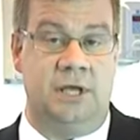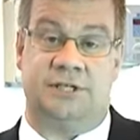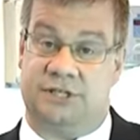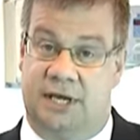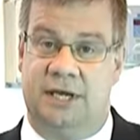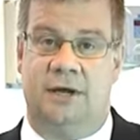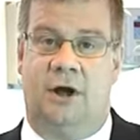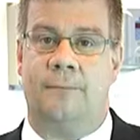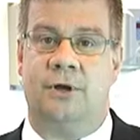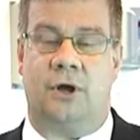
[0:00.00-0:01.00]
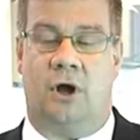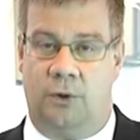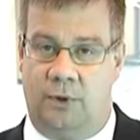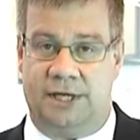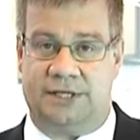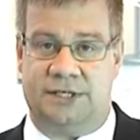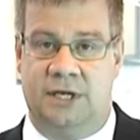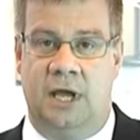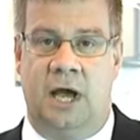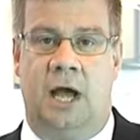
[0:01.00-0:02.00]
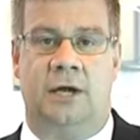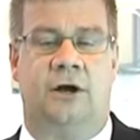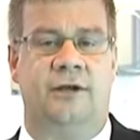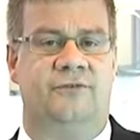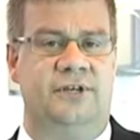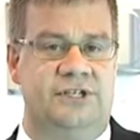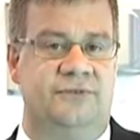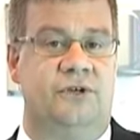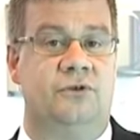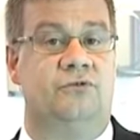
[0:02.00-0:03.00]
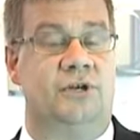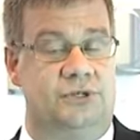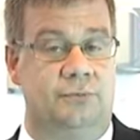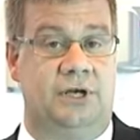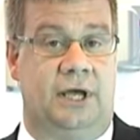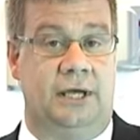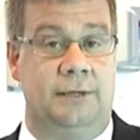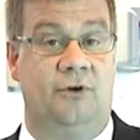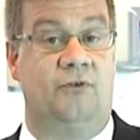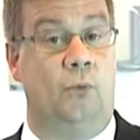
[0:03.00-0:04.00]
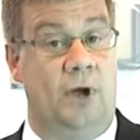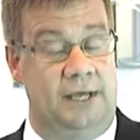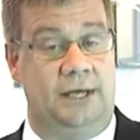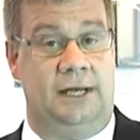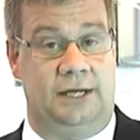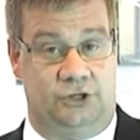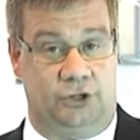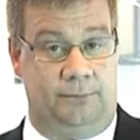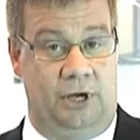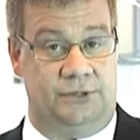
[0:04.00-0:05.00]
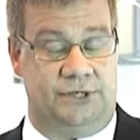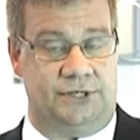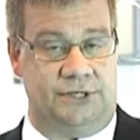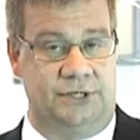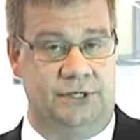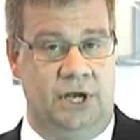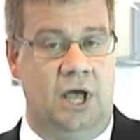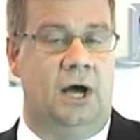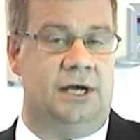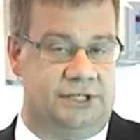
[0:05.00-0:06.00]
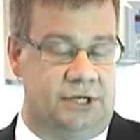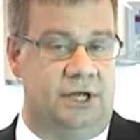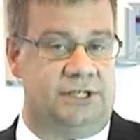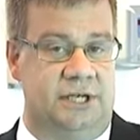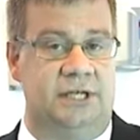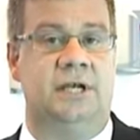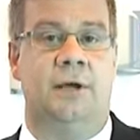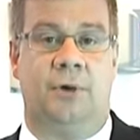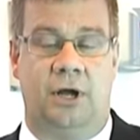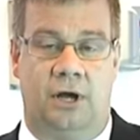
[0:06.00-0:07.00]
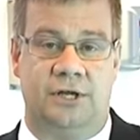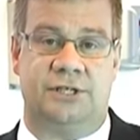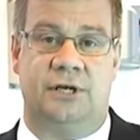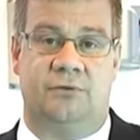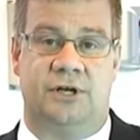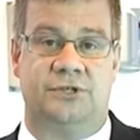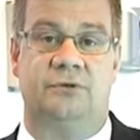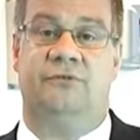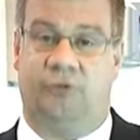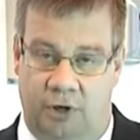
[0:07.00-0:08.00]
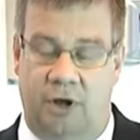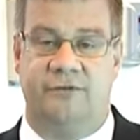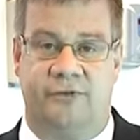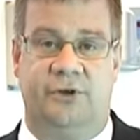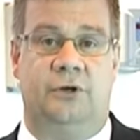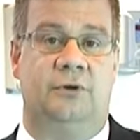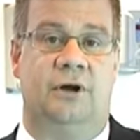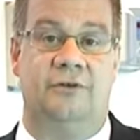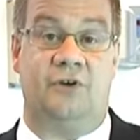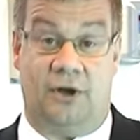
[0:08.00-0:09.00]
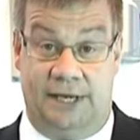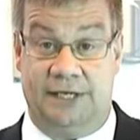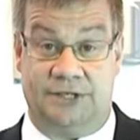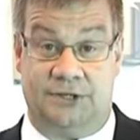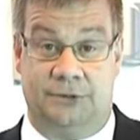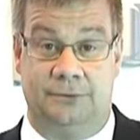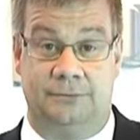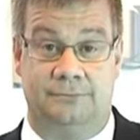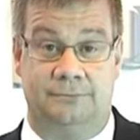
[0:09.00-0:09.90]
Today I'm at IWEX and I've interviewed Russell McCabe of WEG Electric Motors. I started by asking Russell for an overview of IE2.